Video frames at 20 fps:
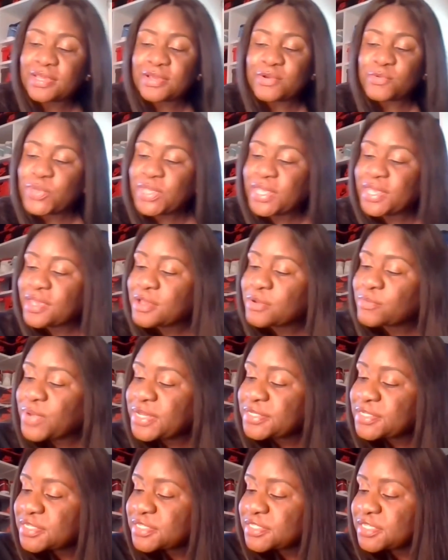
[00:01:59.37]
can't wait
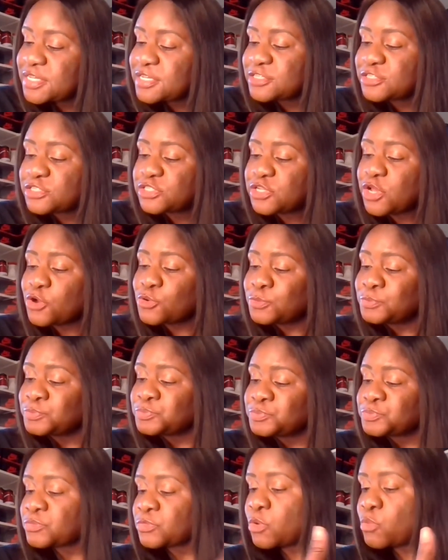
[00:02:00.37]
to see. So,
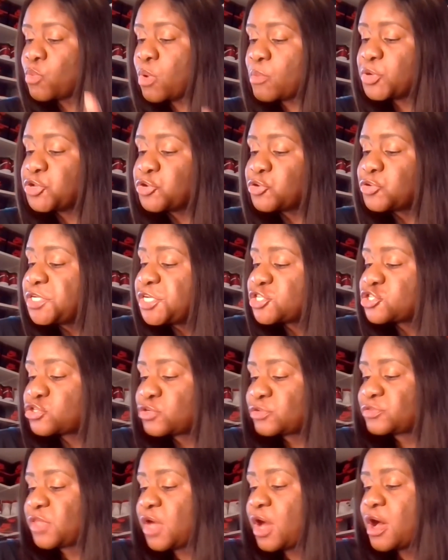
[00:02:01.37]
what were your
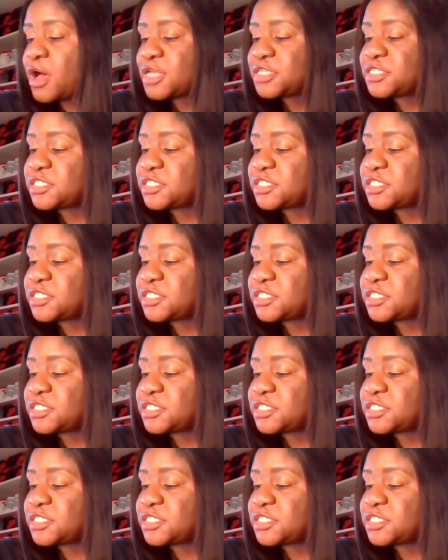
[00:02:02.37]
initial thoughts